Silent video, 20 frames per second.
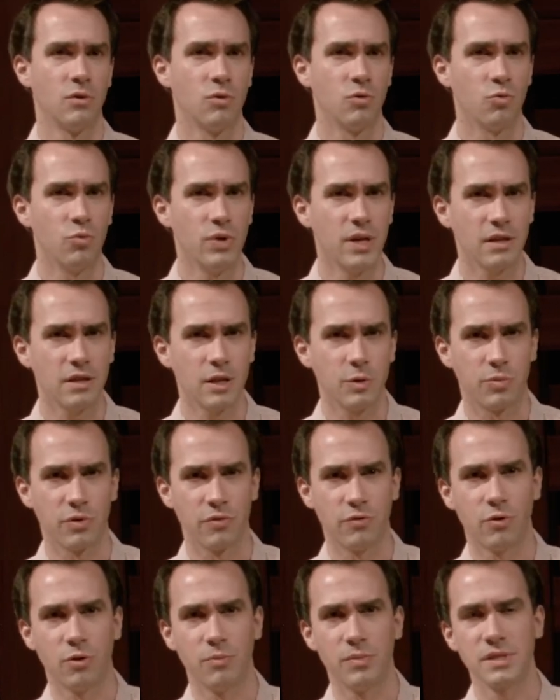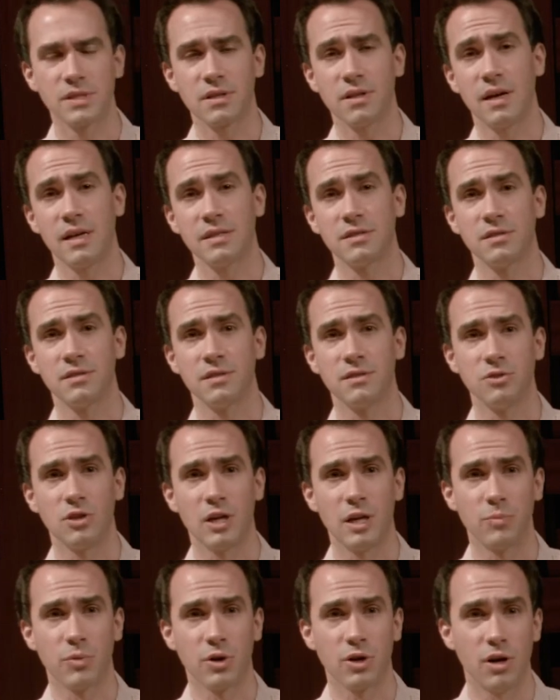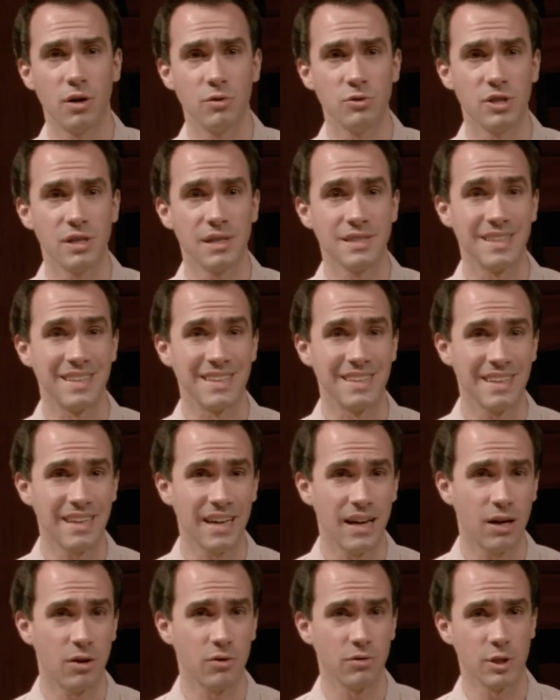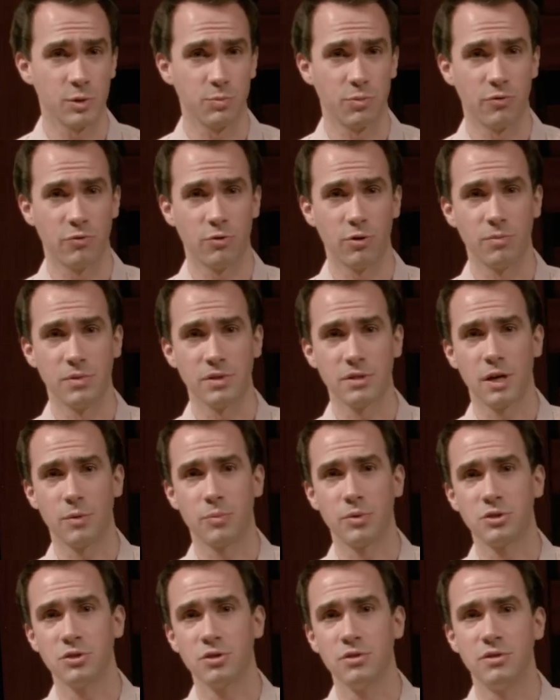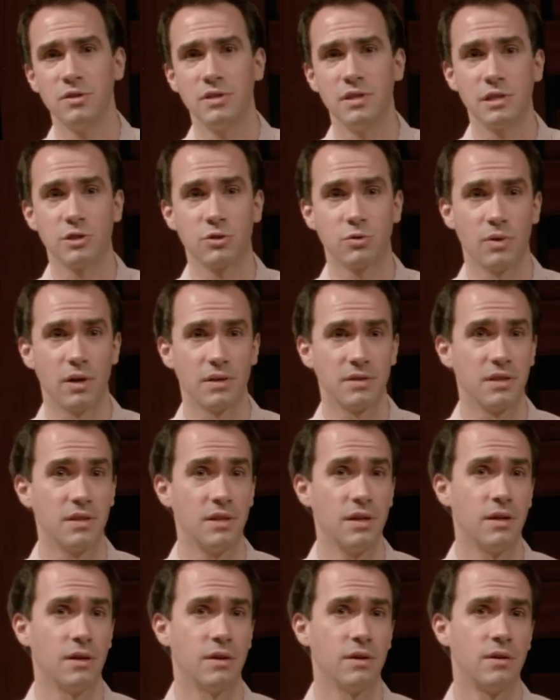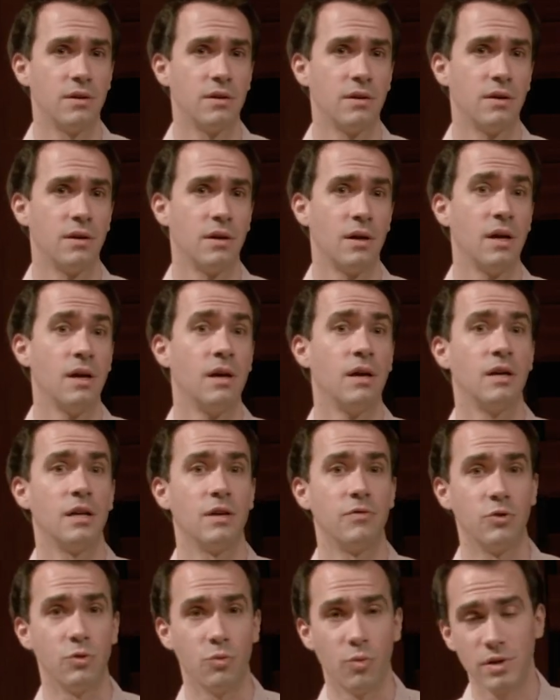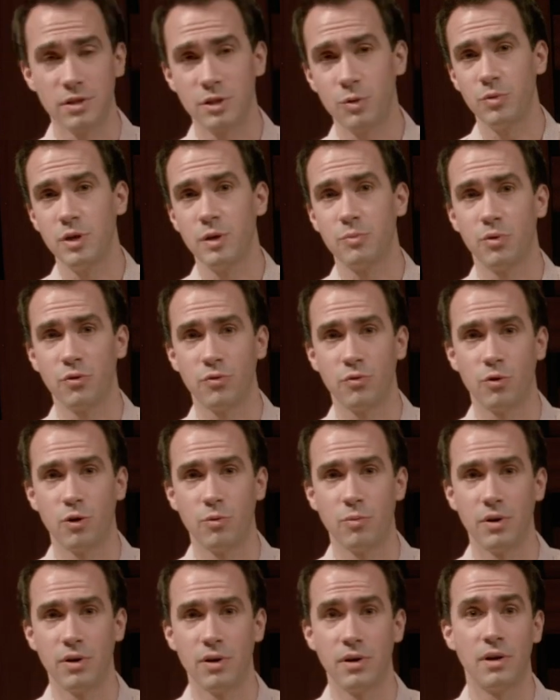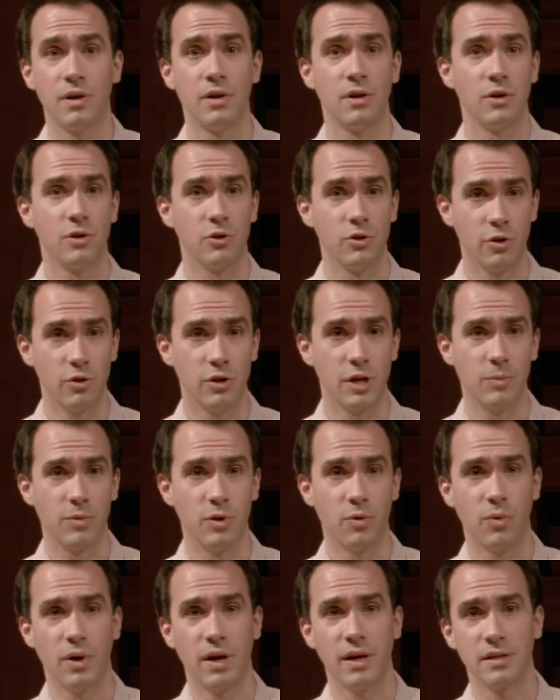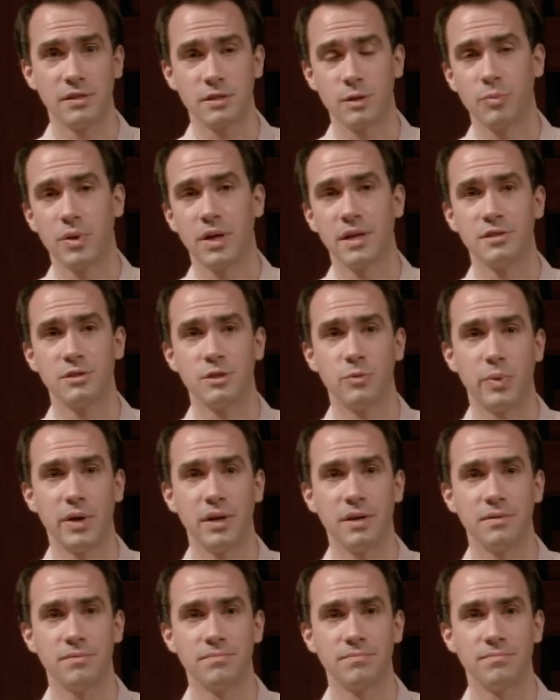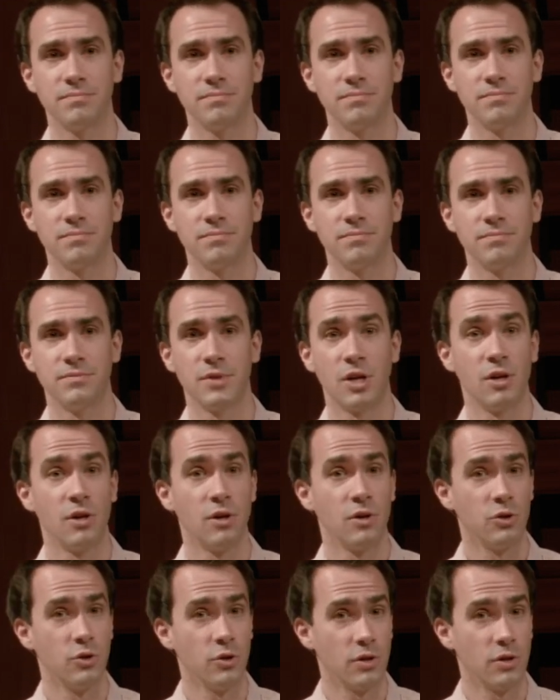weekly performance classes and chamber coachings, and countless performance opportunities throughout the year. If you want a performer, UWA is the place to be. You